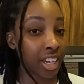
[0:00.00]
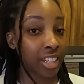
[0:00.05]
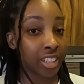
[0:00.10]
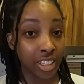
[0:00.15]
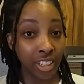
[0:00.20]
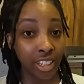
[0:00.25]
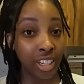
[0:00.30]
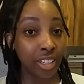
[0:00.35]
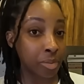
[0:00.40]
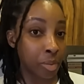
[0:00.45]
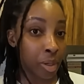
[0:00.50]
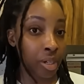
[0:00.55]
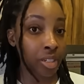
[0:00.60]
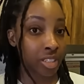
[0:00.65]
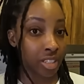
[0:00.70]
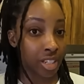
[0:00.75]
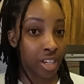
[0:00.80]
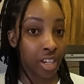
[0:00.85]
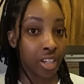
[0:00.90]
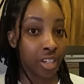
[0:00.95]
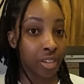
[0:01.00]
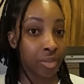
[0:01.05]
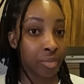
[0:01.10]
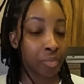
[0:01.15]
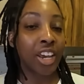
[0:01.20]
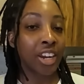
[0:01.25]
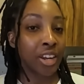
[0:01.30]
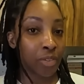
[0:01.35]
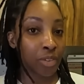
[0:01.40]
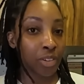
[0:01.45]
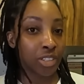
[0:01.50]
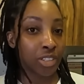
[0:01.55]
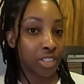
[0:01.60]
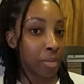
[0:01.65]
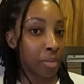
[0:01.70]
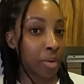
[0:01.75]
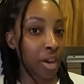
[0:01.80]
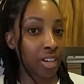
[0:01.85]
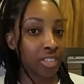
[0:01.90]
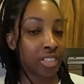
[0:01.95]
I think that's by design. And if you
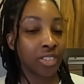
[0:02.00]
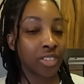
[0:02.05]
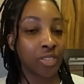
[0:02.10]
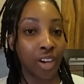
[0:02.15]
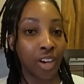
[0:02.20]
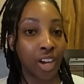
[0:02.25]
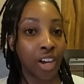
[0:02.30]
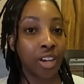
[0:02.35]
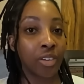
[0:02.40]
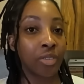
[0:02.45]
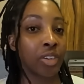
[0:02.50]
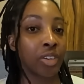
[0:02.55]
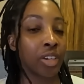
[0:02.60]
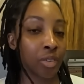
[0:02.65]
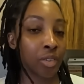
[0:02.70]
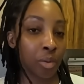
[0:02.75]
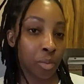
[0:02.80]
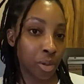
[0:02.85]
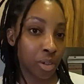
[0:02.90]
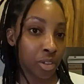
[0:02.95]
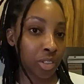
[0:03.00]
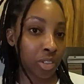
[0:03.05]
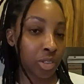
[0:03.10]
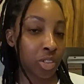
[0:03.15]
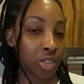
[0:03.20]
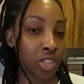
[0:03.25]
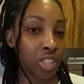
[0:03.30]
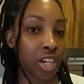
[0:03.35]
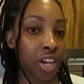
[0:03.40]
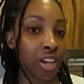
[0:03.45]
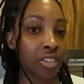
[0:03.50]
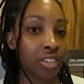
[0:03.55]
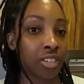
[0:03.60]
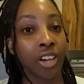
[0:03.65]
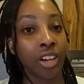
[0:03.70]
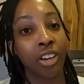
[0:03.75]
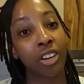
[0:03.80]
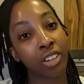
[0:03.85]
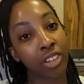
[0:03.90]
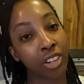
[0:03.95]
somehow survive giving birth to a child,
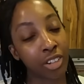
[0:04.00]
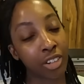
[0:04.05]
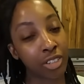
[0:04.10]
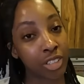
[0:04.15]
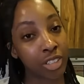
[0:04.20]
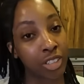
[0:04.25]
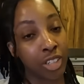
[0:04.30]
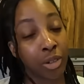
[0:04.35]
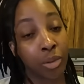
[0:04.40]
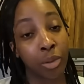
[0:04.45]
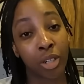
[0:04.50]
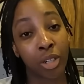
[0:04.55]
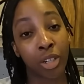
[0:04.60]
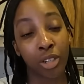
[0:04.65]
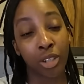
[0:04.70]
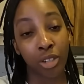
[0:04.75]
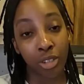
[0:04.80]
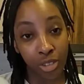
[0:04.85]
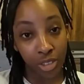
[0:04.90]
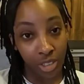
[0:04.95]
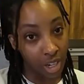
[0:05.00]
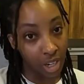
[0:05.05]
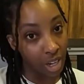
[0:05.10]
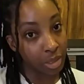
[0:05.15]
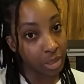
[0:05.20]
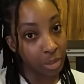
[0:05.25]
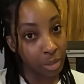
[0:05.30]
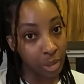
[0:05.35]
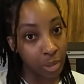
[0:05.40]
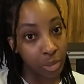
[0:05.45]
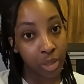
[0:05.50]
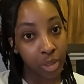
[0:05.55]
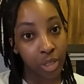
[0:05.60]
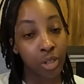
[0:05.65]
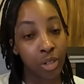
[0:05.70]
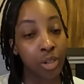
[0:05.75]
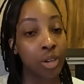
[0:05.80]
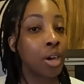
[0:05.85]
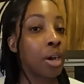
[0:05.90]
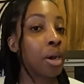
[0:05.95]
not only are you stuck with a huge hospital
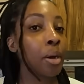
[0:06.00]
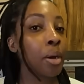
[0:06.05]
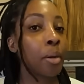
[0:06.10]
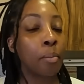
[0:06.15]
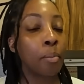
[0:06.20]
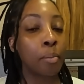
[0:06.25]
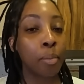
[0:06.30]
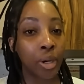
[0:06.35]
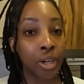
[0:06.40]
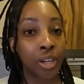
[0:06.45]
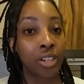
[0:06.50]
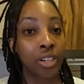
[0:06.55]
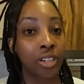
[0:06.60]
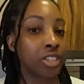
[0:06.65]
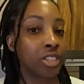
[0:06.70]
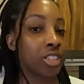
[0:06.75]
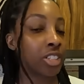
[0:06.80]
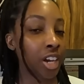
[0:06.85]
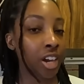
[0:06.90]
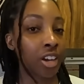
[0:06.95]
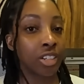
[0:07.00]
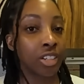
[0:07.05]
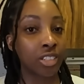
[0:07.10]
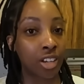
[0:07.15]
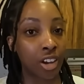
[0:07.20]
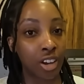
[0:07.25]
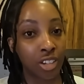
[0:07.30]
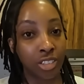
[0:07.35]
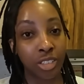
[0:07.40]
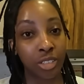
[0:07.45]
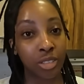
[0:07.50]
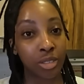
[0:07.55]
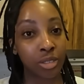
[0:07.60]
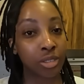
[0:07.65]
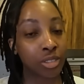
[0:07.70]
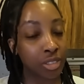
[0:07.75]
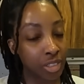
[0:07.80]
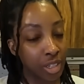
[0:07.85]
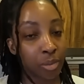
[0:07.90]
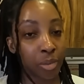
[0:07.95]
bill, but your child is
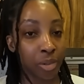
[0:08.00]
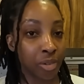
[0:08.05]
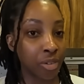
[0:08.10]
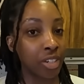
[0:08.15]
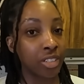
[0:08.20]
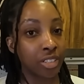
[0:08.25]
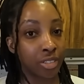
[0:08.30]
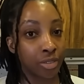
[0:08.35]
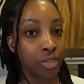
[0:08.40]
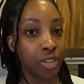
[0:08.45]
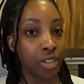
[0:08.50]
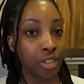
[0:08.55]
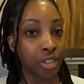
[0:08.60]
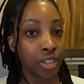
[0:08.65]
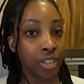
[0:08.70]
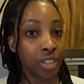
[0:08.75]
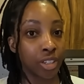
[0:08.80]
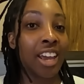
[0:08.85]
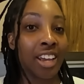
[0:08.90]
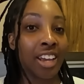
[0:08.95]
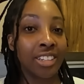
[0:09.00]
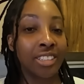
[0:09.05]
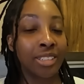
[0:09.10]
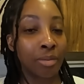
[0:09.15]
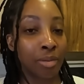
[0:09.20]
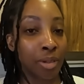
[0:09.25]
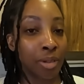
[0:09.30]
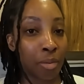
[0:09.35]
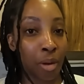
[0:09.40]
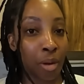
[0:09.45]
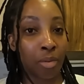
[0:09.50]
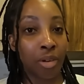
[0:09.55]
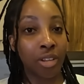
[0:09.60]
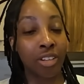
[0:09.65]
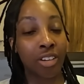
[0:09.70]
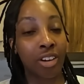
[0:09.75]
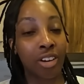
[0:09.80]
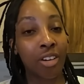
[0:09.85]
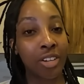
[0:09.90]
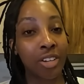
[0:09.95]
also going to be raised in filth. And something that my
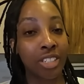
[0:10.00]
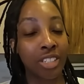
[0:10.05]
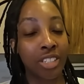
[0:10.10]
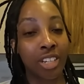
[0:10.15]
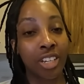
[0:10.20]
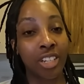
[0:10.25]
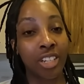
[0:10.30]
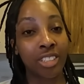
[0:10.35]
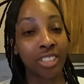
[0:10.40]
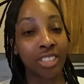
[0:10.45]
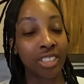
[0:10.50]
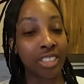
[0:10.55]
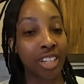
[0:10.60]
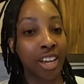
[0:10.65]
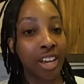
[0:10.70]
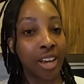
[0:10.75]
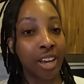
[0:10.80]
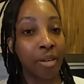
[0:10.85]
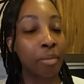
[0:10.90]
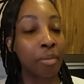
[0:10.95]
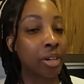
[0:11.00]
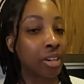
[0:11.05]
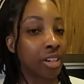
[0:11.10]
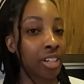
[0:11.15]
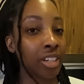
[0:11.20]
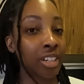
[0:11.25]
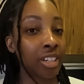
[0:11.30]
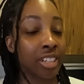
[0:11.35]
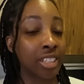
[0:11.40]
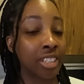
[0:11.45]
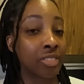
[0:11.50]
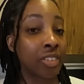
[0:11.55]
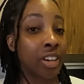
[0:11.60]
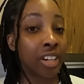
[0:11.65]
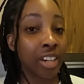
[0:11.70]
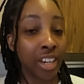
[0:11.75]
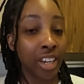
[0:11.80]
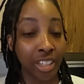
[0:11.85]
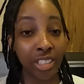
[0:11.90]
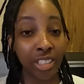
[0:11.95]
brother always says is that America is
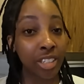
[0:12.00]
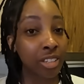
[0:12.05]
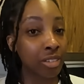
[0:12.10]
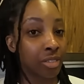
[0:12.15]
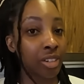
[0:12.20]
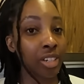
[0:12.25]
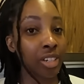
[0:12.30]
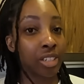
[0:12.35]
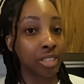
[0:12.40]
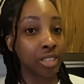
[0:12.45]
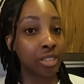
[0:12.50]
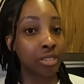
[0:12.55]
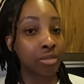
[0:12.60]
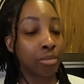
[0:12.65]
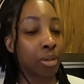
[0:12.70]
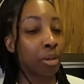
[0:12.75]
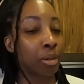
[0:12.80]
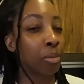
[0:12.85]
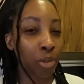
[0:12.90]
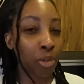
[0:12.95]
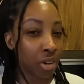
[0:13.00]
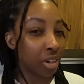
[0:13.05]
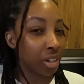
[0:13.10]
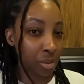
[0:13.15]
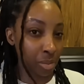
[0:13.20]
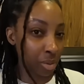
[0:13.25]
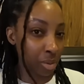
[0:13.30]
financially rich, but morally